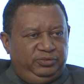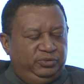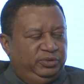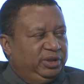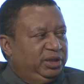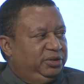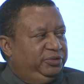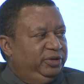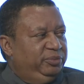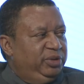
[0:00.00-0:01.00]
to
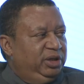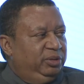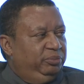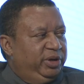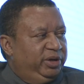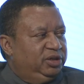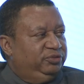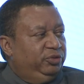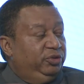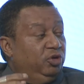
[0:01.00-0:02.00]
33 million barrels
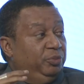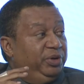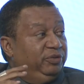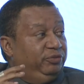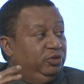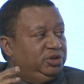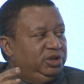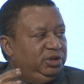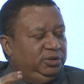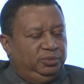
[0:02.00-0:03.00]
for the OPEC
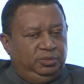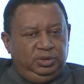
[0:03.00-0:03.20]
14,